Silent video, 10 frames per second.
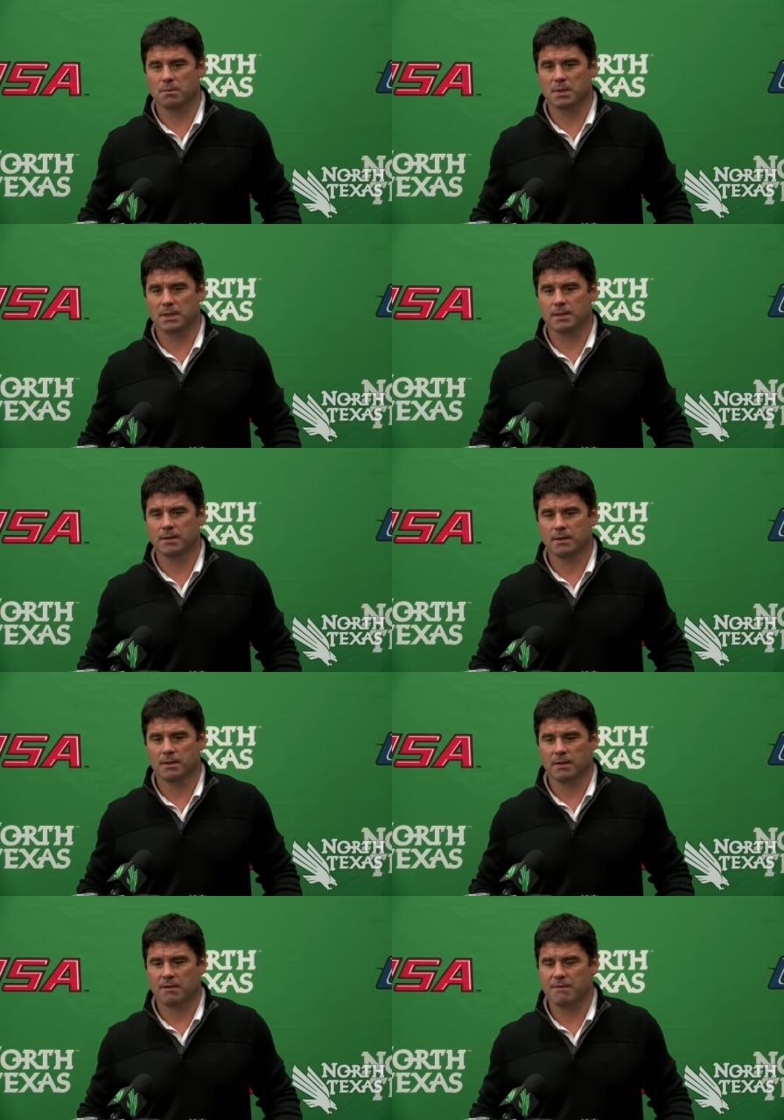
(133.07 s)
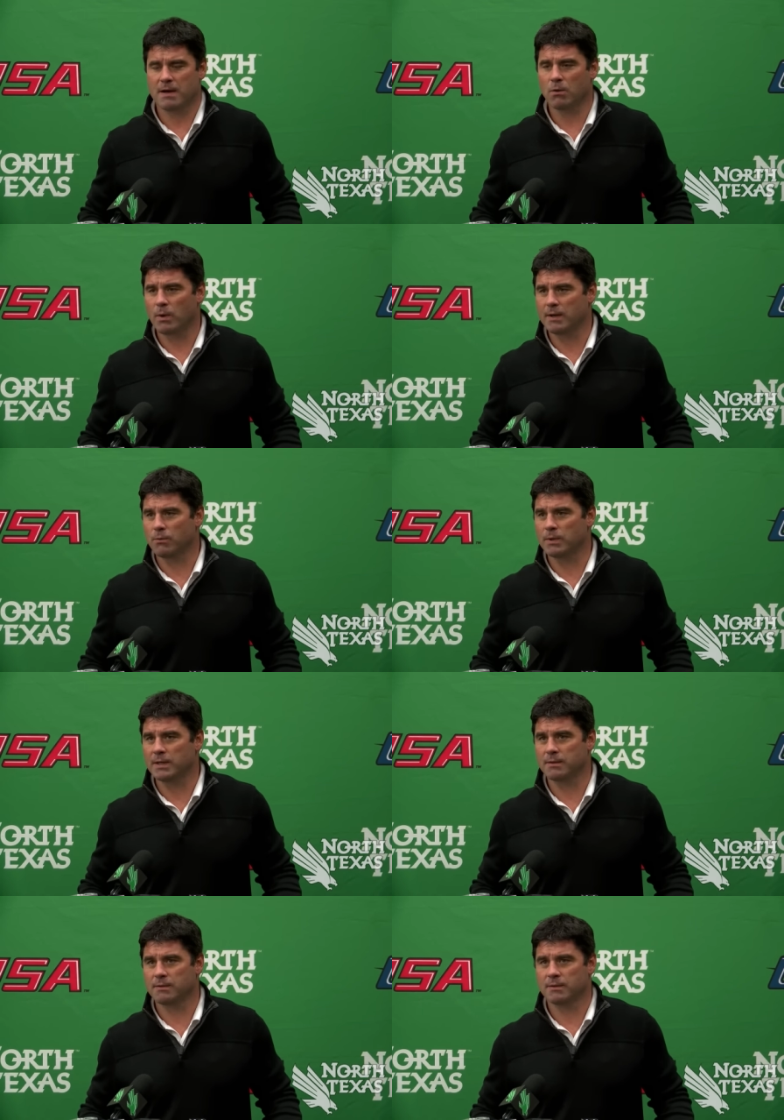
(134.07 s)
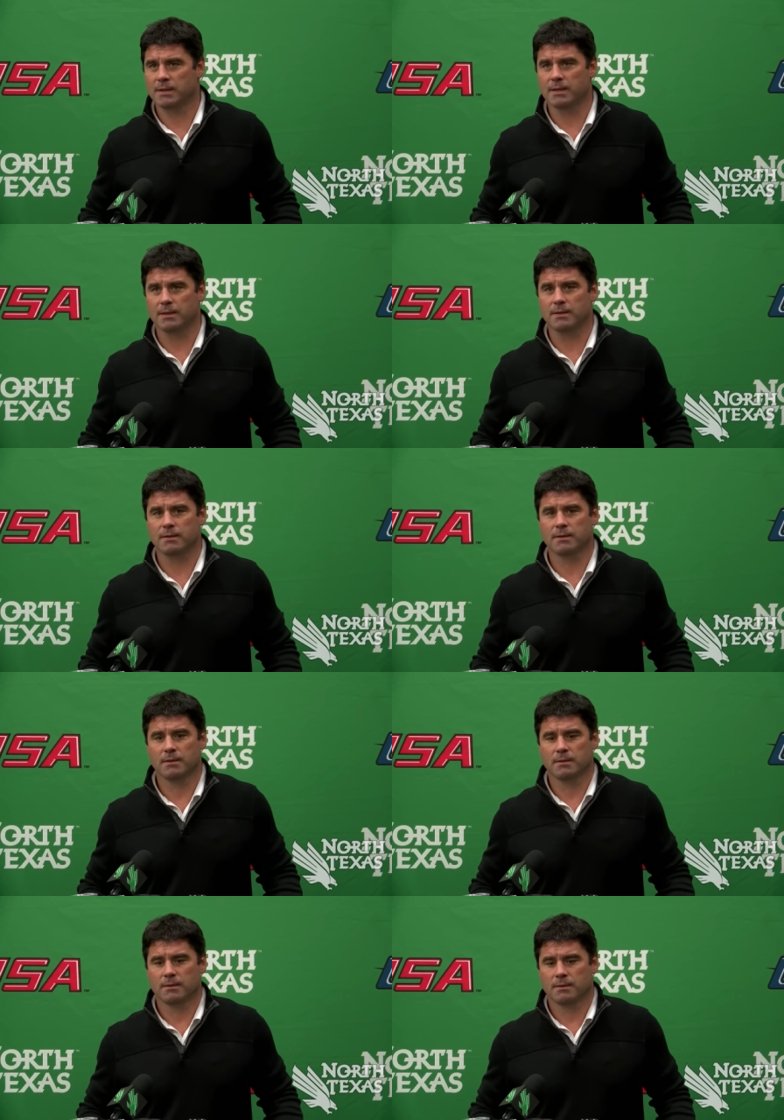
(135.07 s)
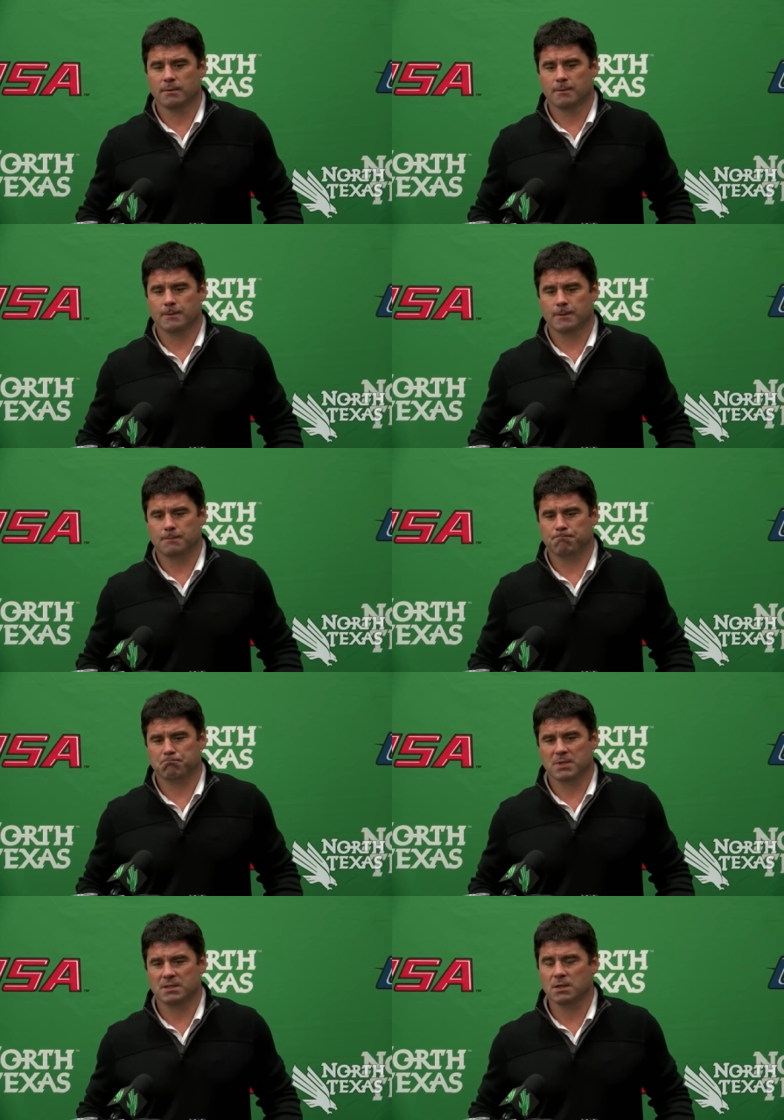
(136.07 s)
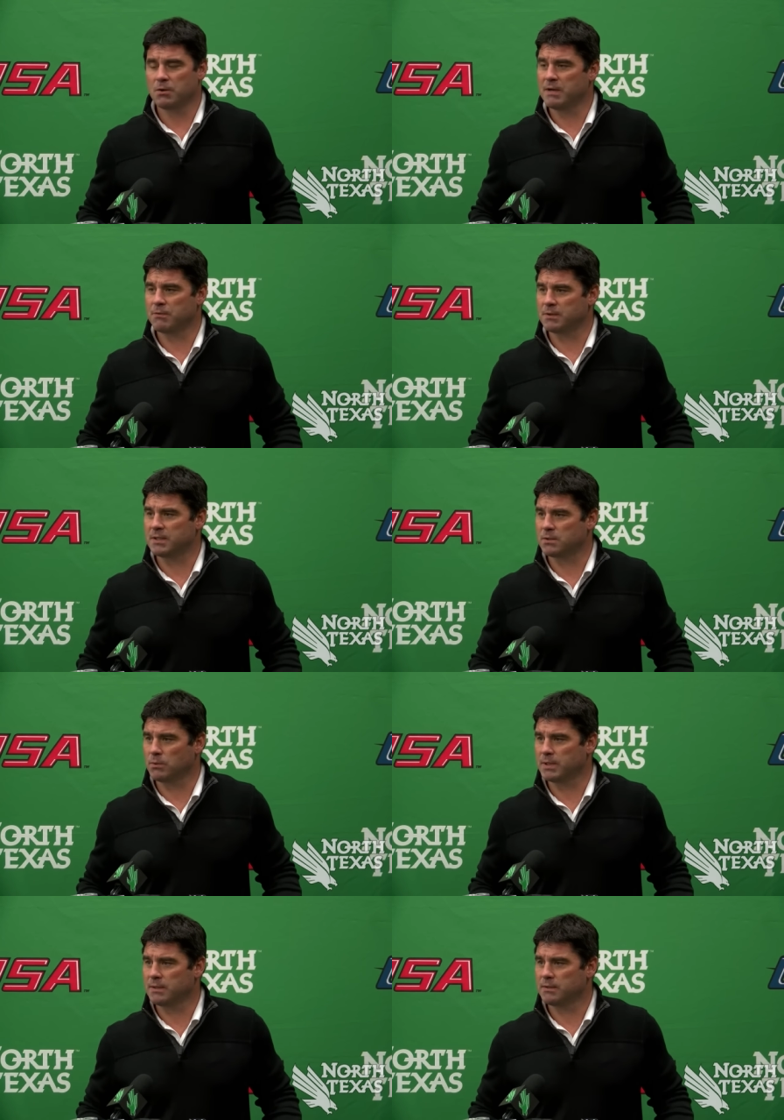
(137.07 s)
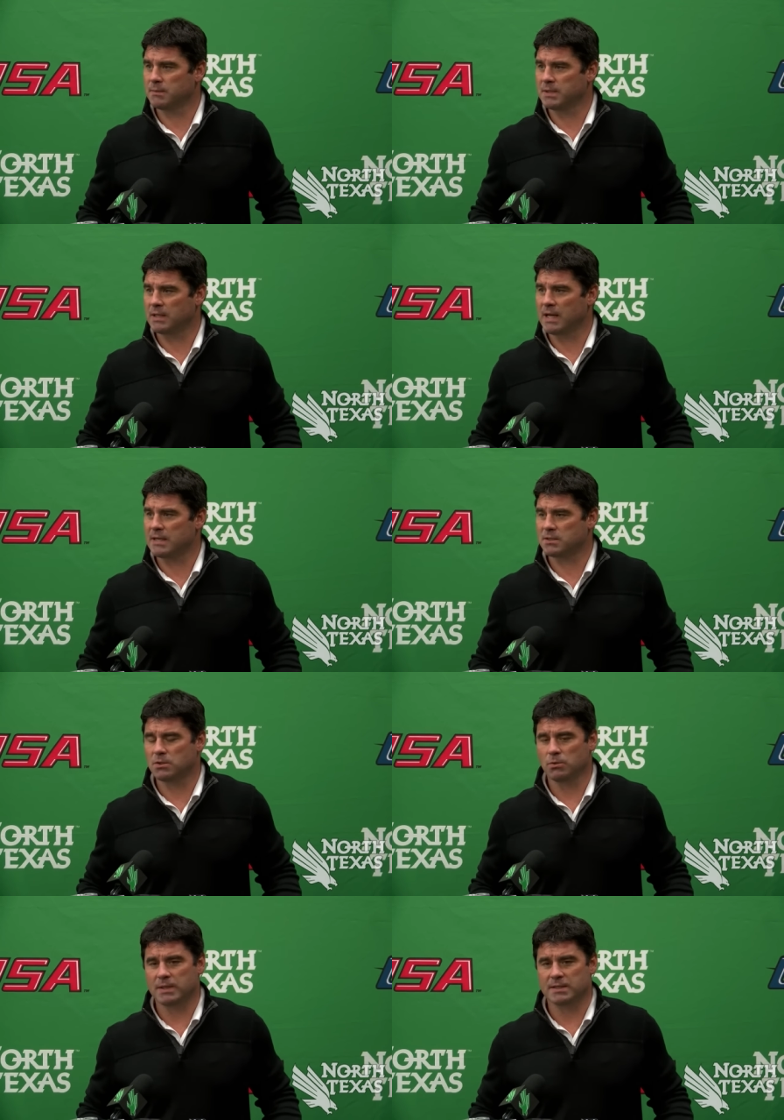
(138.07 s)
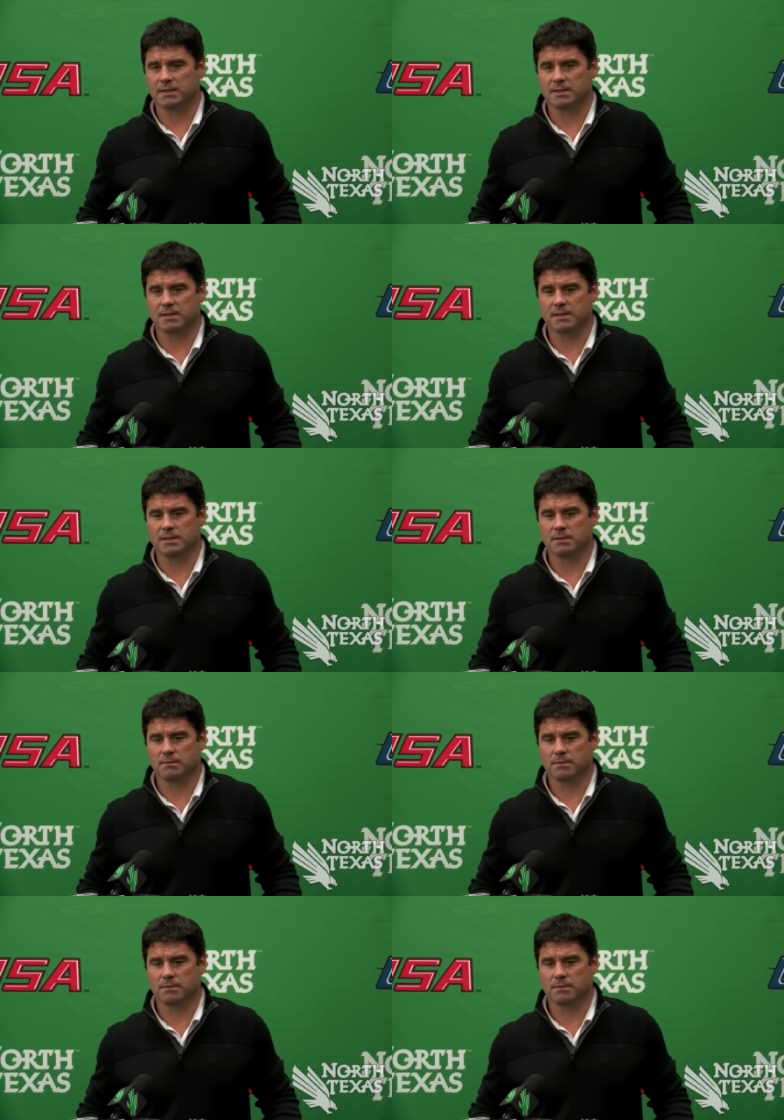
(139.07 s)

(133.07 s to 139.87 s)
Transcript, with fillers: But they found a way to win, and it's no different this week. I mean, the last two weeks of the season,